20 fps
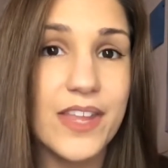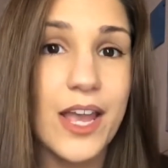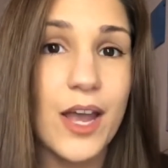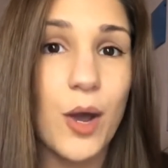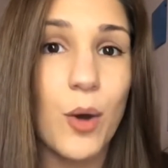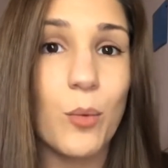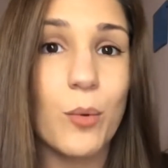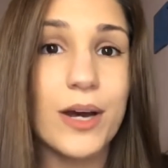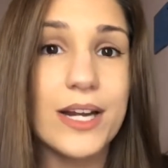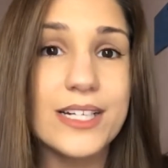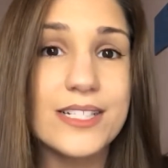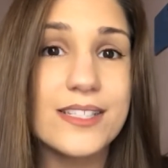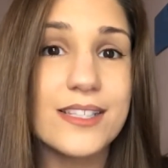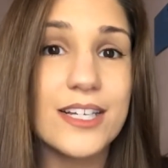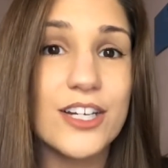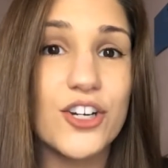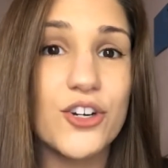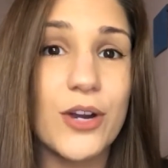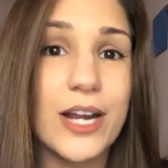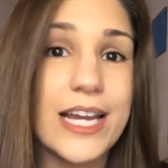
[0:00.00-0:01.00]
what is the
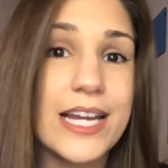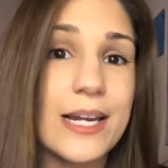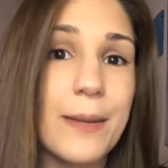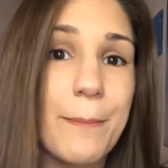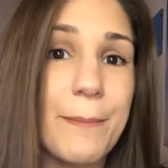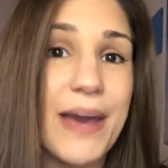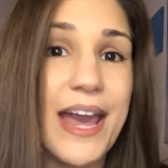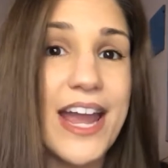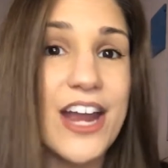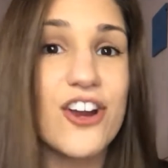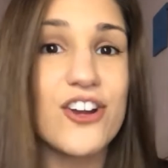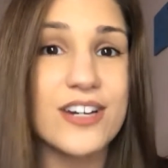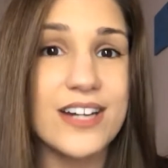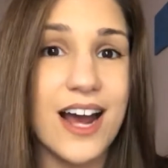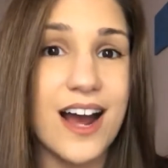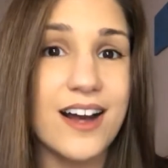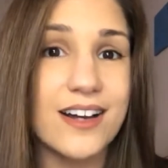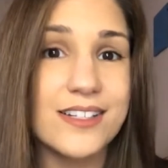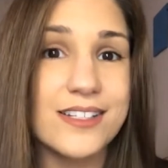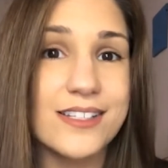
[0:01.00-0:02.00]
great
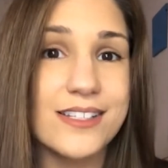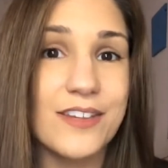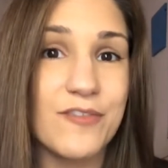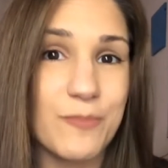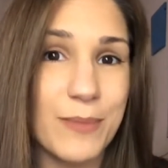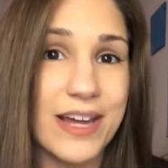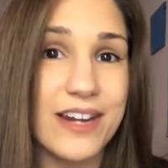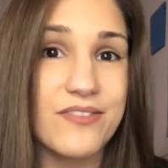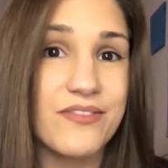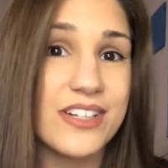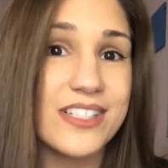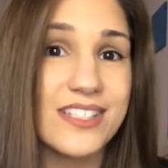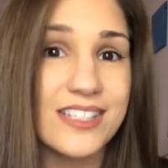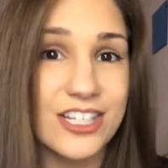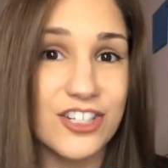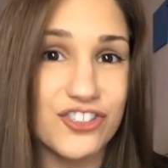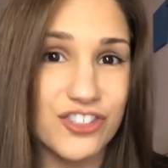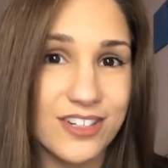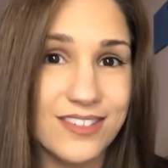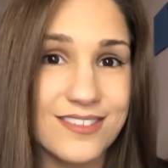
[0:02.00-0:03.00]
paradox of
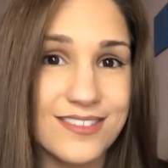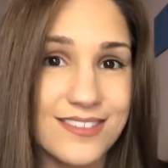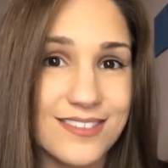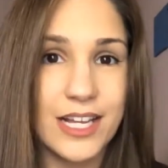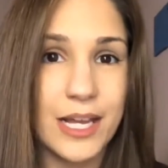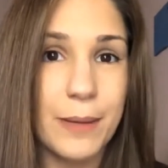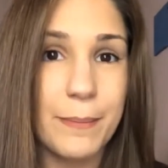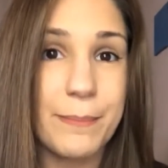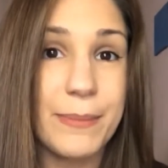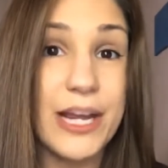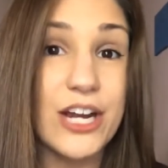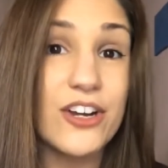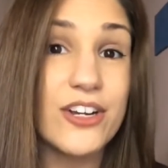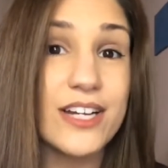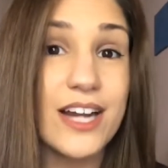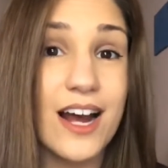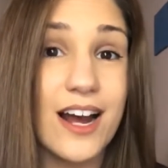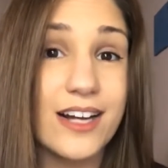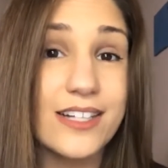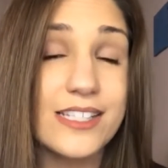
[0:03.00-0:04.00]
manifestation?
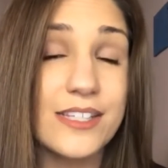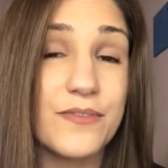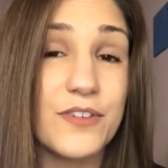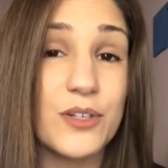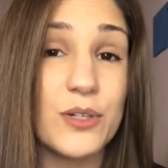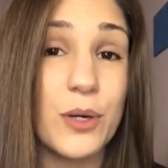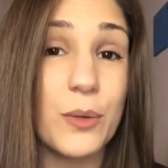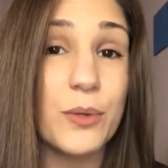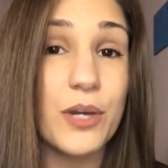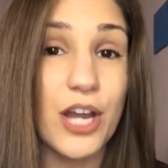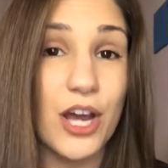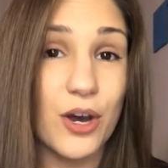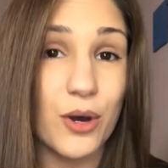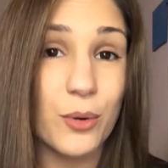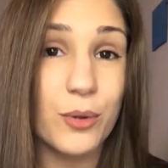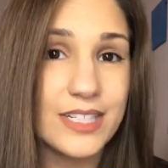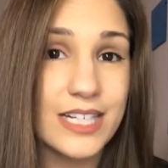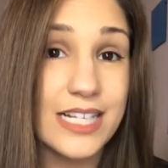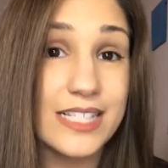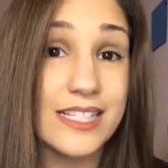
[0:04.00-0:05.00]
Paradox, if you don't
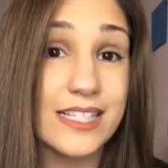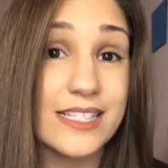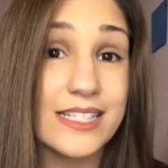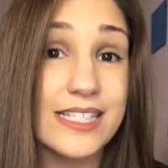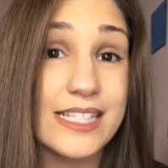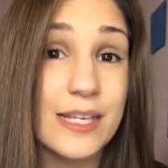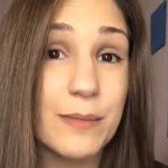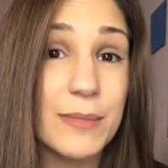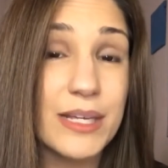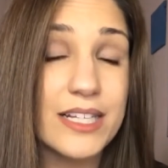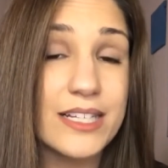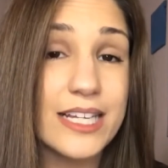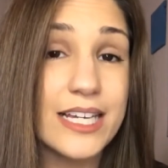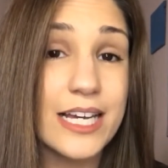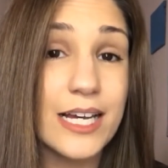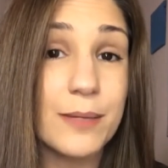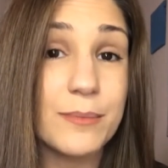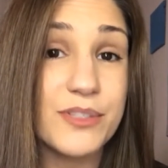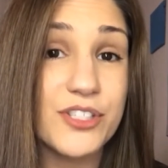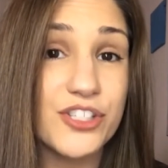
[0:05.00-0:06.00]
know, is a seemingly
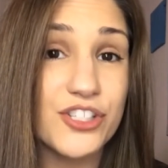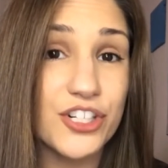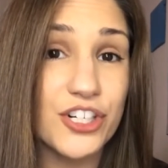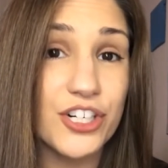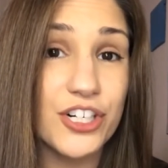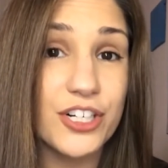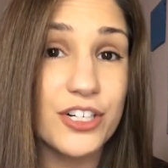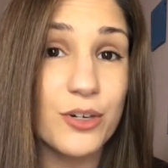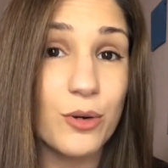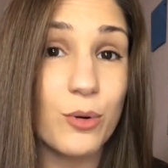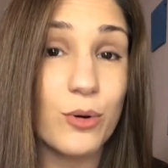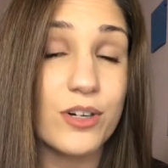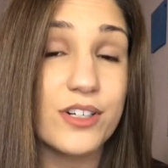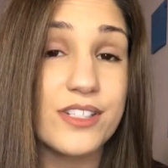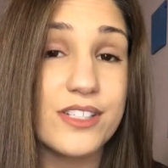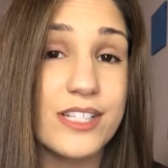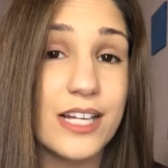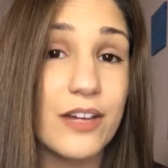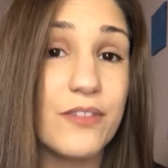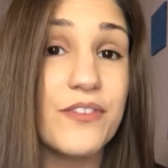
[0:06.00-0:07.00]
absurd or
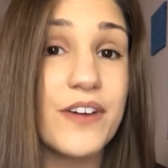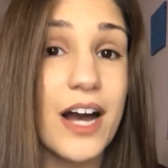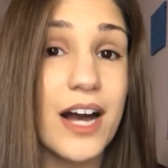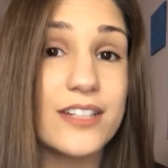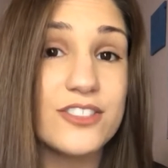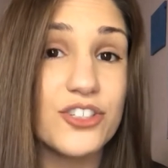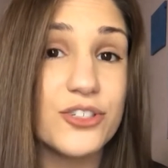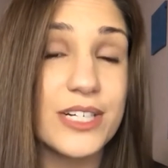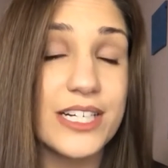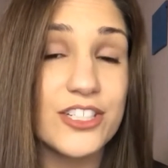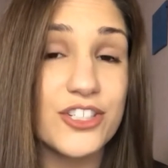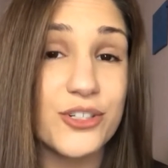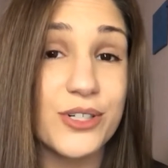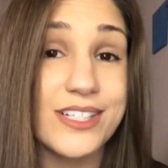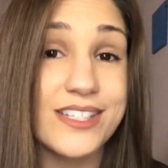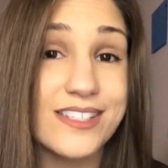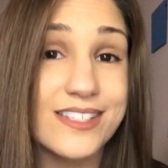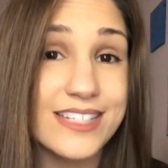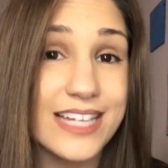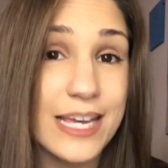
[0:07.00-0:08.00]
self-contradictory
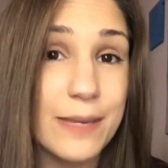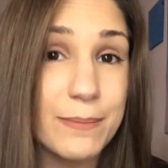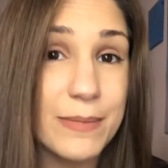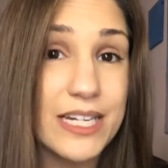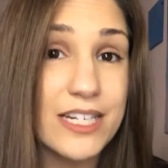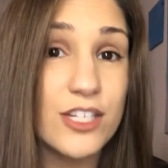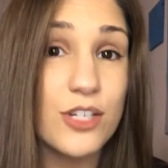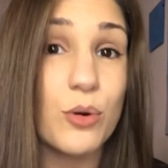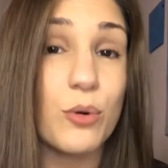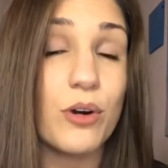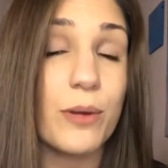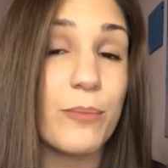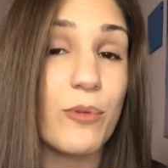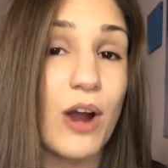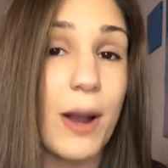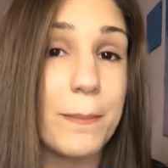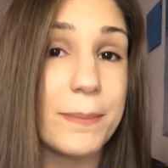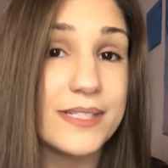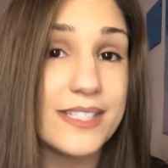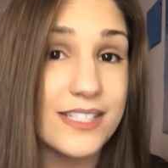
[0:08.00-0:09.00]
statement or
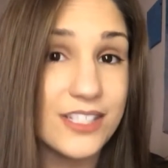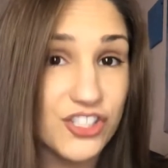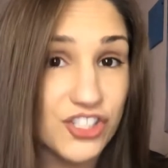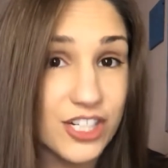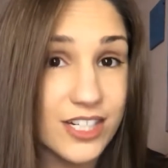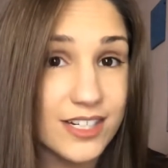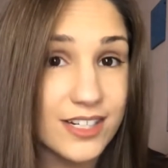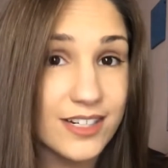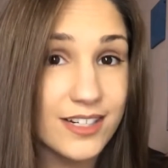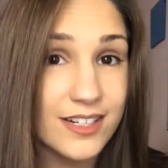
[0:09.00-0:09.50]
proposition